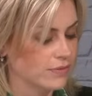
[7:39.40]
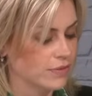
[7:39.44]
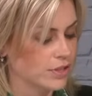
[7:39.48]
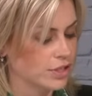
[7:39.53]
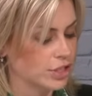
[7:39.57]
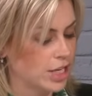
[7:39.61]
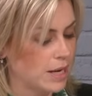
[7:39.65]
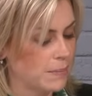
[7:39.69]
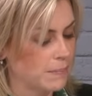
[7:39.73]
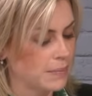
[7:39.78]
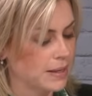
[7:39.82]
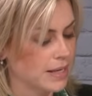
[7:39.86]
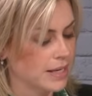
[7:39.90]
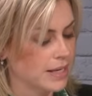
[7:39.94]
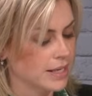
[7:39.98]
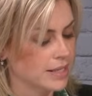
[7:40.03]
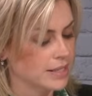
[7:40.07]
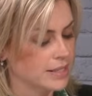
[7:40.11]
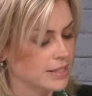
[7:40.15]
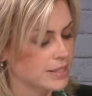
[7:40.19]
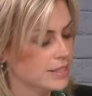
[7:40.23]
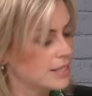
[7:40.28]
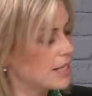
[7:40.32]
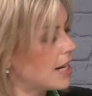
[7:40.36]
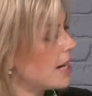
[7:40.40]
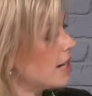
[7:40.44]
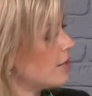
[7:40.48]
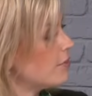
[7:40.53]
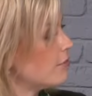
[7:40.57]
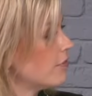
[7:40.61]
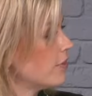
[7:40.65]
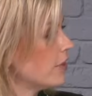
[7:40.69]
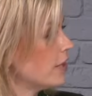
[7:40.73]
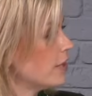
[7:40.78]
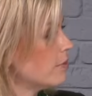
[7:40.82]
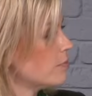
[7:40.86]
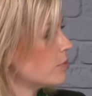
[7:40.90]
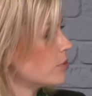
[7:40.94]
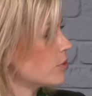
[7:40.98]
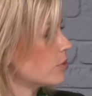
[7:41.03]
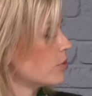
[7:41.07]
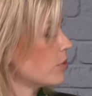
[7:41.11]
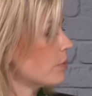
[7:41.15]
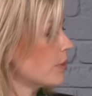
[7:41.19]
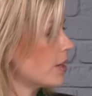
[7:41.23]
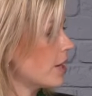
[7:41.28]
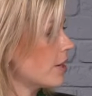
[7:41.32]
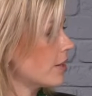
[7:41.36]
for Chappie and Phillips,
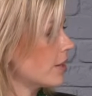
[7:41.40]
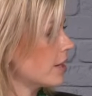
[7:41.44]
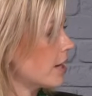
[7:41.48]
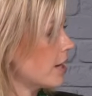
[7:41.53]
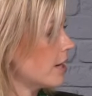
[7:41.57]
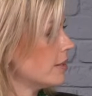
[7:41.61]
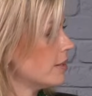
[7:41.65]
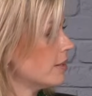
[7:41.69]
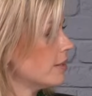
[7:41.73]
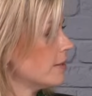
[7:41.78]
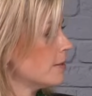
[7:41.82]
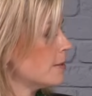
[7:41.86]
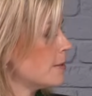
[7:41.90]
or are we okay?